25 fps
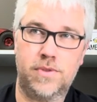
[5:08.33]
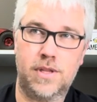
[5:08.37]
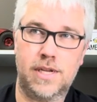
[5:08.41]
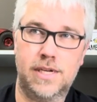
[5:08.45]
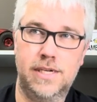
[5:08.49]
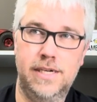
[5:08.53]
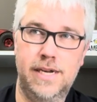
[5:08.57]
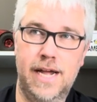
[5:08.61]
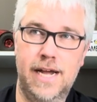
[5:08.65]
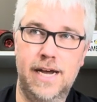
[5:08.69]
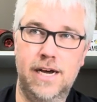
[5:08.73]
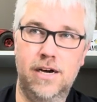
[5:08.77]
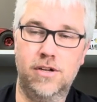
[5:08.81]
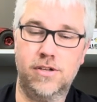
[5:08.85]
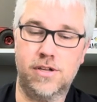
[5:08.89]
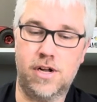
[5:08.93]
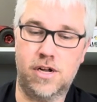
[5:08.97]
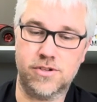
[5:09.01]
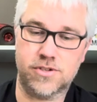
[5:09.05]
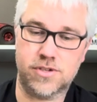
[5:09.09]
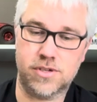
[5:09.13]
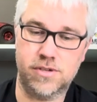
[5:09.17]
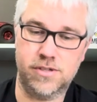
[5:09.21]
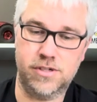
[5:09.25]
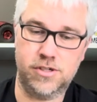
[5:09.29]
Now,
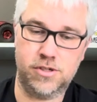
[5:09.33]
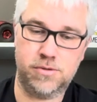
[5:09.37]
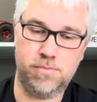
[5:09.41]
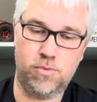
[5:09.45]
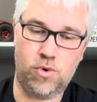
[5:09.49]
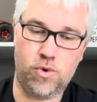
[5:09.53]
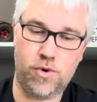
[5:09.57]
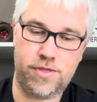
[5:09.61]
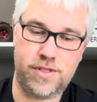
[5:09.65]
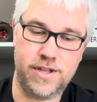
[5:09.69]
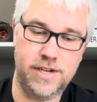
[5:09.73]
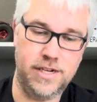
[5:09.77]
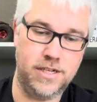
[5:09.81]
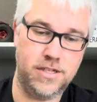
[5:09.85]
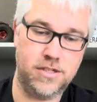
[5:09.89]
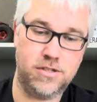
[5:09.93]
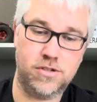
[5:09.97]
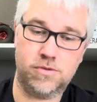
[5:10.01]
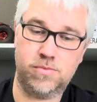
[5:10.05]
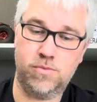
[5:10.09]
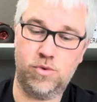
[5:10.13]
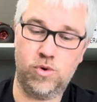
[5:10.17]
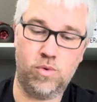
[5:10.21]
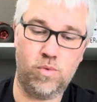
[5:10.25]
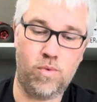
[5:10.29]
also there's more things,
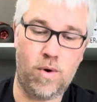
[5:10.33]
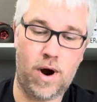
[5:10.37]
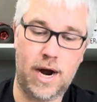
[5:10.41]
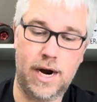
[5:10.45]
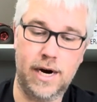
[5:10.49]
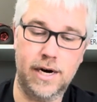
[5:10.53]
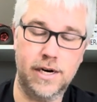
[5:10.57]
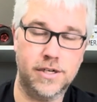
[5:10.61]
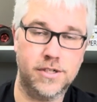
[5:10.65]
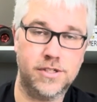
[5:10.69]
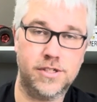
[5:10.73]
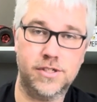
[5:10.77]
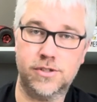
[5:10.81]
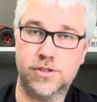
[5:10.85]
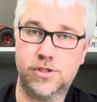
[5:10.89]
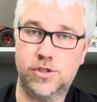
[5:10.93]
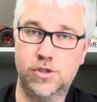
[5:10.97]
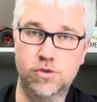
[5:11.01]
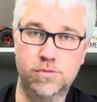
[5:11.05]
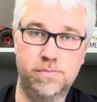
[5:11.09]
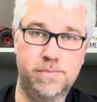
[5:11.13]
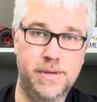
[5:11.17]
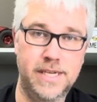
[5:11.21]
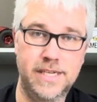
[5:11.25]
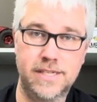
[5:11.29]
there's more wires, there's
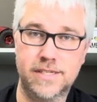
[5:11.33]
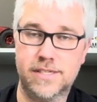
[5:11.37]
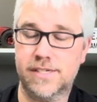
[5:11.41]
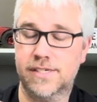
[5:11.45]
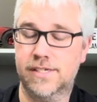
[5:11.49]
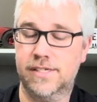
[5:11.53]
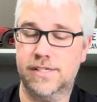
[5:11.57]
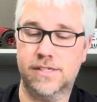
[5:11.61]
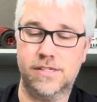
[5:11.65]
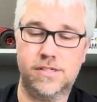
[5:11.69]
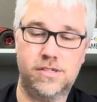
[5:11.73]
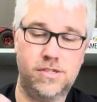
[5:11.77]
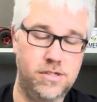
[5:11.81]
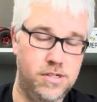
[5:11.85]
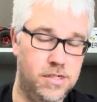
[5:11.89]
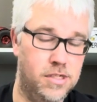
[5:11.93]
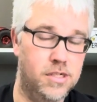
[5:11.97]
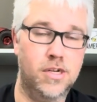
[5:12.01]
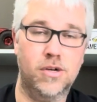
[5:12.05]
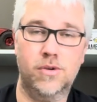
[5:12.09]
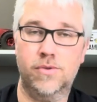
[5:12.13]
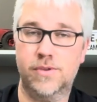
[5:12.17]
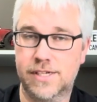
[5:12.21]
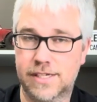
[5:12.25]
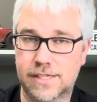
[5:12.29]
two pieces,
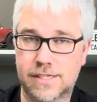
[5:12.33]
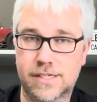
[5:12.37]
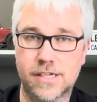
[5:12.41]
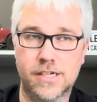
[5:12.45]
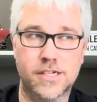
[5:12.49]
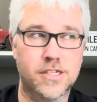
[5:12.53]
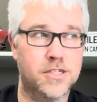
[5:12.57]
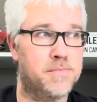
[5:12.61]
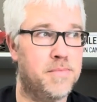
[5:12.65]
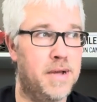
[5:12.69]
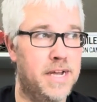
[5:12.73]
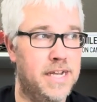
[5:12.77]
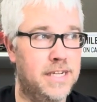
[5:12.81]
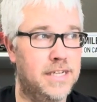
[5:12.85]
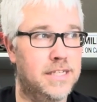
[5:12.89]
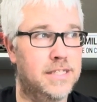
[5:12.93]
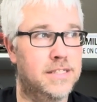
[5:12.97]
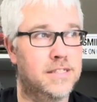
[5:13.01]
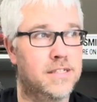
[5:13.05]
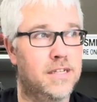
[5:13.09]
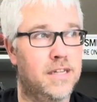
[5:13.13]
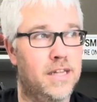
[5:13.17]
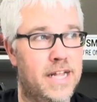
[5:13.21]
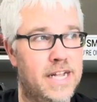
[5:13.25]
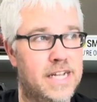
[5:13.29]
it does make it
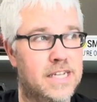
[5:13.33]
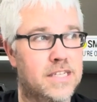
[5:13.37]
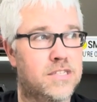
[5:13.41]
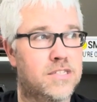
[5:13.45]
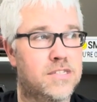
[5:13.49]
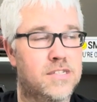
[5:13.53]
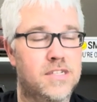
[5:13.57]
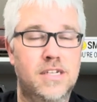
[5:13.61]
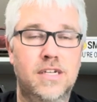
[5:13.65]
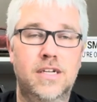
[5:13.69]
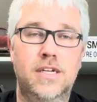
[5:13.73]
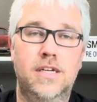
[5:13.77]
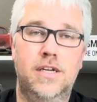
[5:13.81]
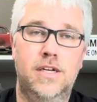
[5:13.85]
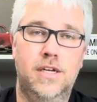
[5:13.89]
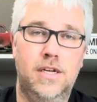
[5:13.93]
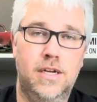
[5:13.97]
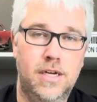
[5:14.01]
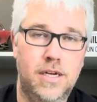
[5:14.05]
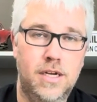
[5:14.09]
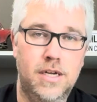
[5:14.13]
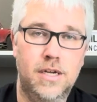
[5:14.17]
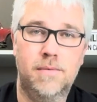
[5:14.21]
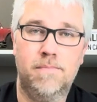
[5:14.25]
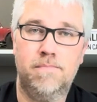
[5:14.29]
less
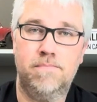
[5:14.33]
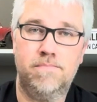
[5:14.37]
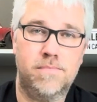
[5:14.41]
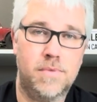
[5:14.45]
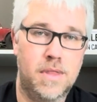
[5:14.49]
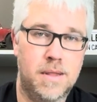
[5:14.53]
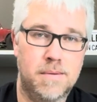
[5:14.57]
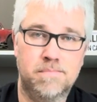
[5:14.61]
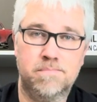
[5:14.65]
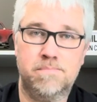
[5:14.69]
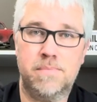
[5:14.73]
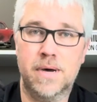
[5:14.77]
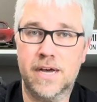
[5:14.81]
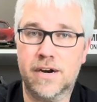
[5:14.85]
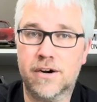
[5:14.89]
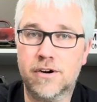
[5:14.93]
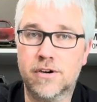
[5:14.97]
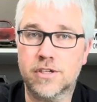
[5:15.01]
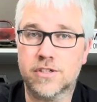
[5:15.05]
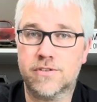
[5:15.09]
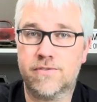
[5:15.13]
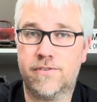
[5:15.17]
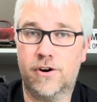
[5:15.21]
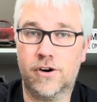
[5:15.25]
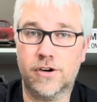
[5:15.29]
better
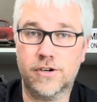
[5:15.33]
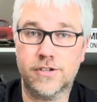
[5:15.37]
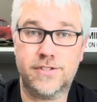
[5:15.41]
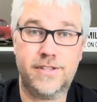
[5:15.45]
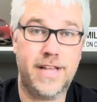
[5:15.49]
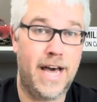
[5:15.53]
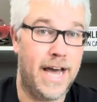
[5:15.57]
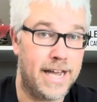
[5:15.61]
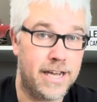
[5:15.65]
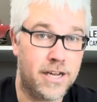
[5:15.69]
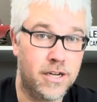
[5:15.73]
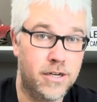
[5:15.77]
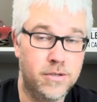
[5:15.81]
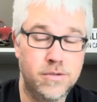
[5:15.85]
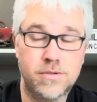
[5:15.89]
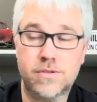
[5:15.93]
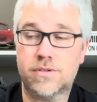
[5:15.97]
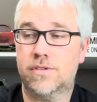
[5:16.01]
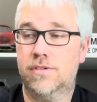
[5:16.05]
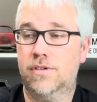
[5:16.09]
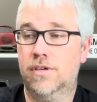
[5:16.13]
as far as that goes.